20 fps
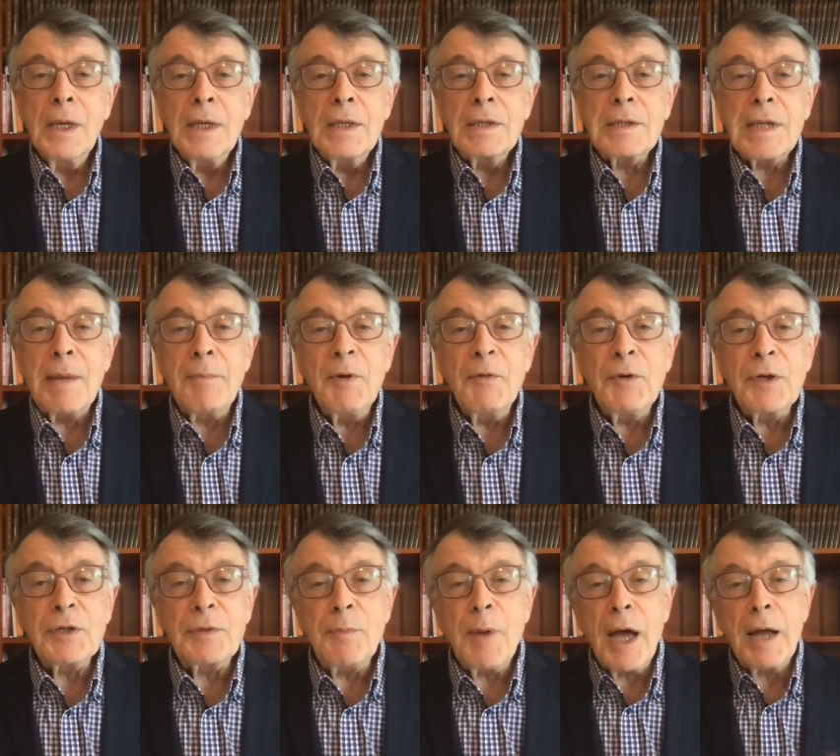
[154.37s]
Some of
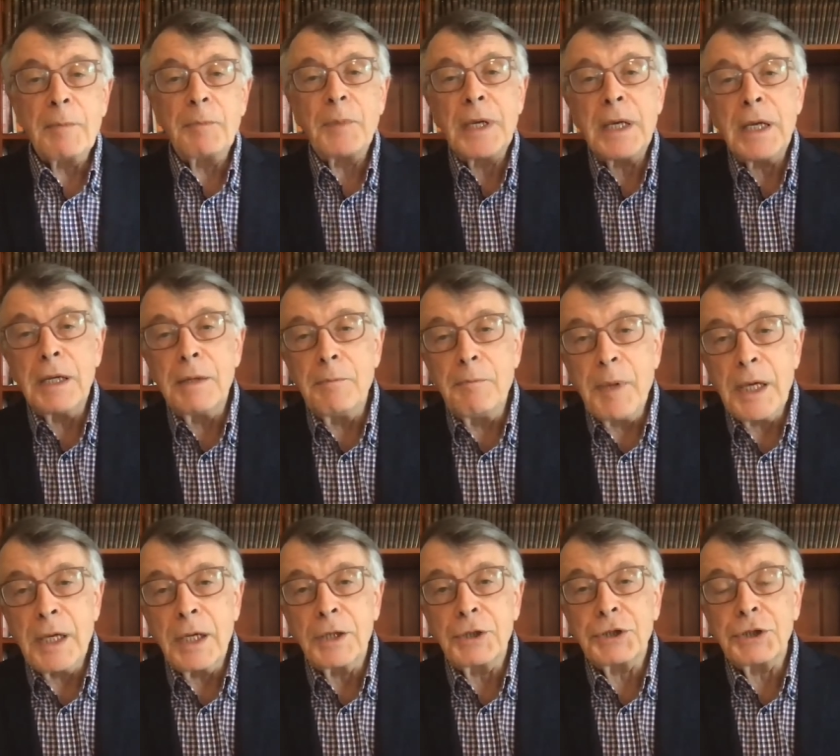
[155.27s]
us might be in
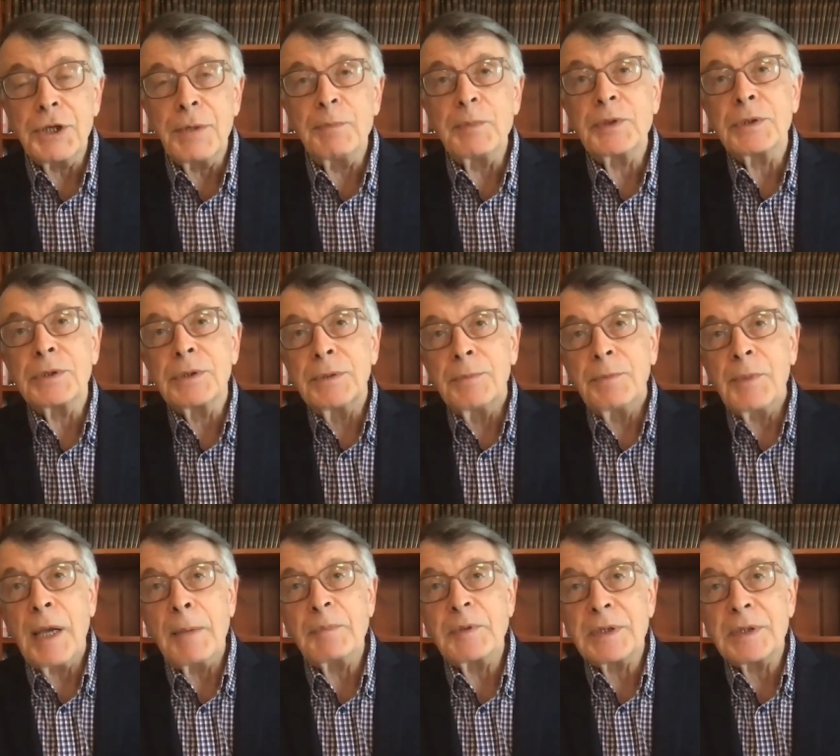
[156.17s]
bigger ships,
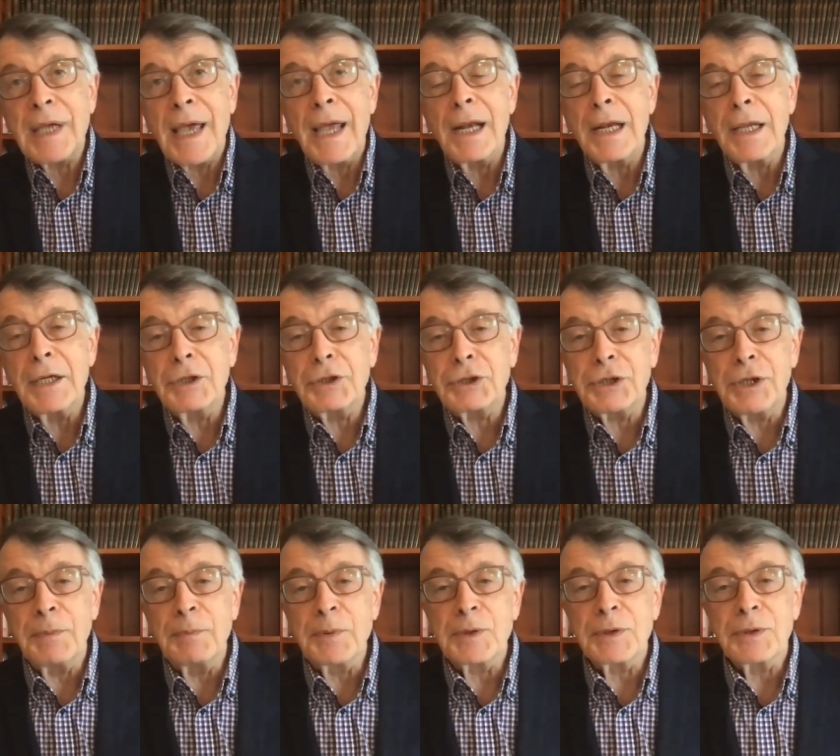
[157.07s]
perhaps sailing
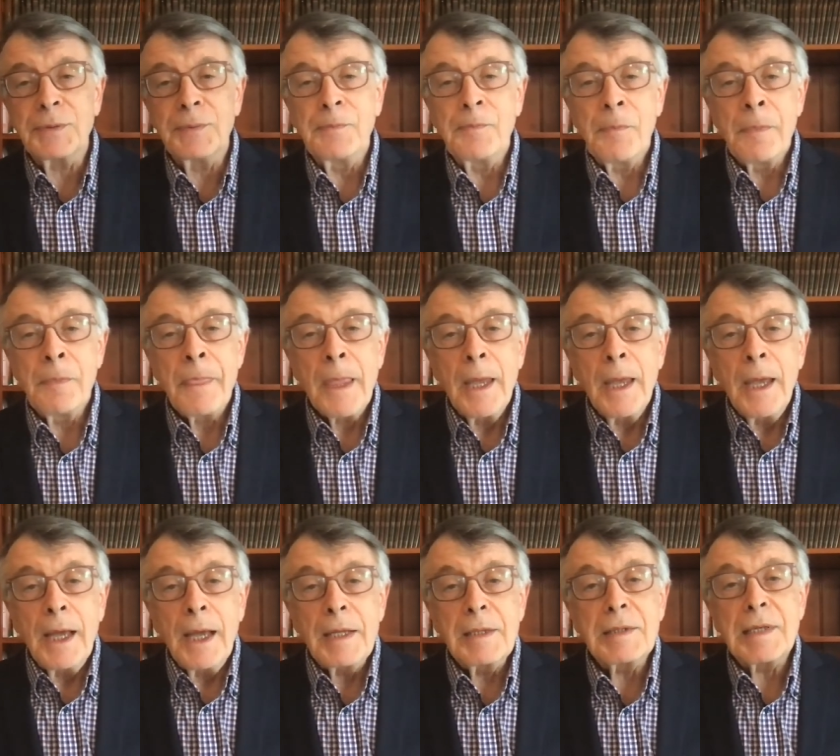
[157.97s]
ships,
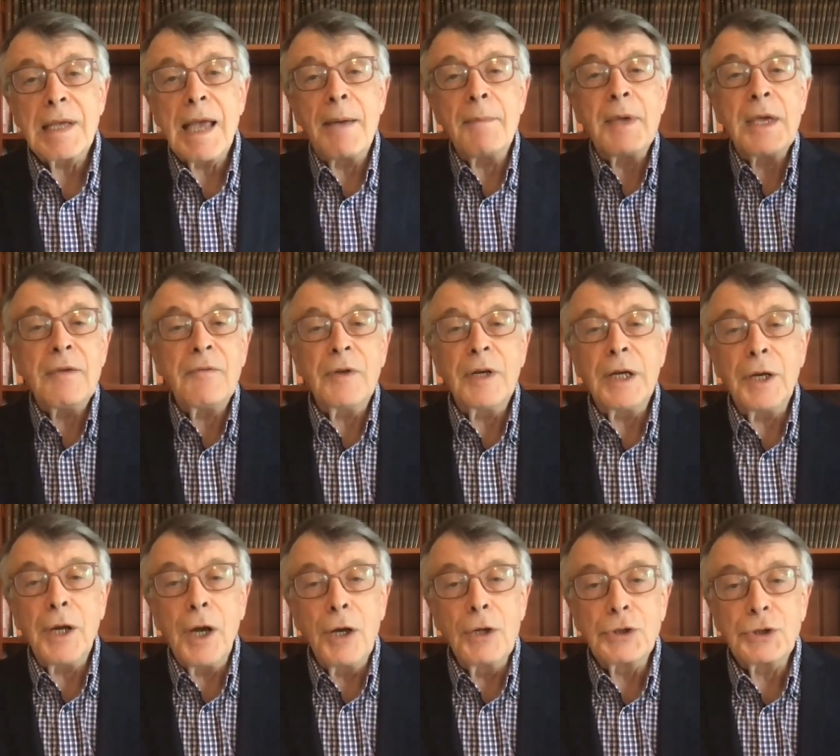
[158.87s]
and some even
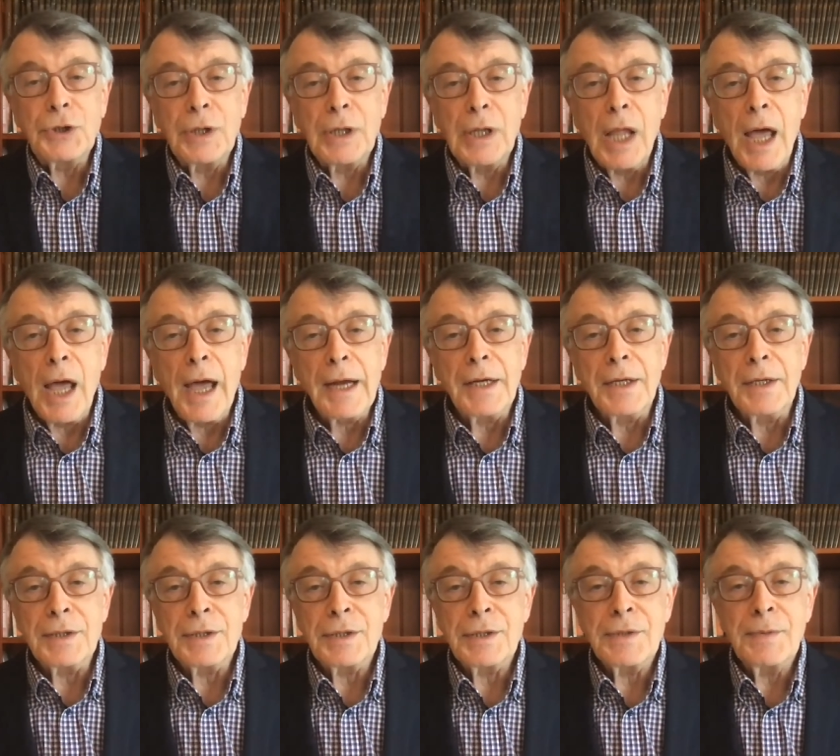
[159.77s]
in ocean
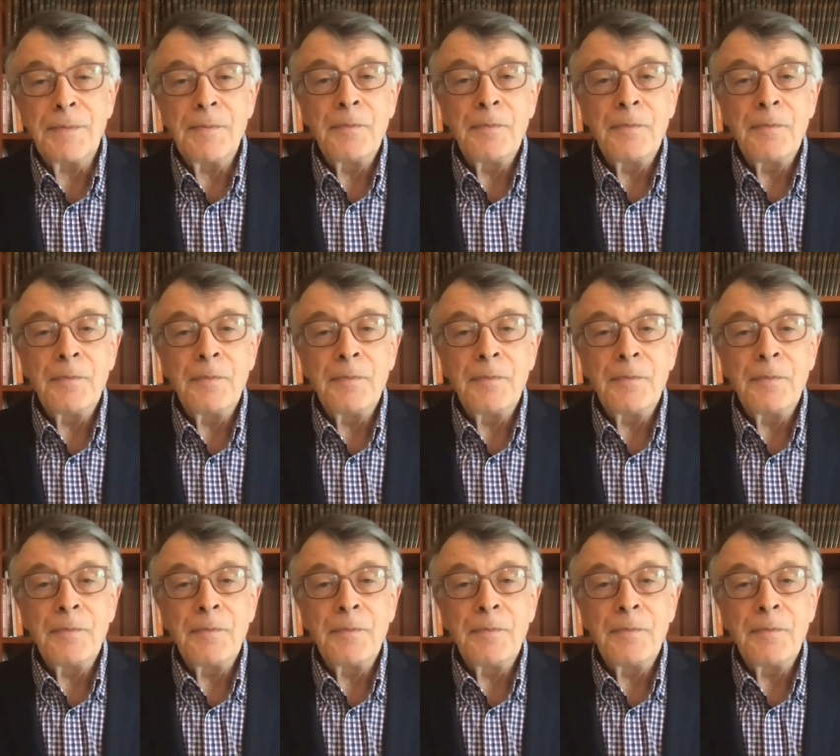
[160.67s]
liners.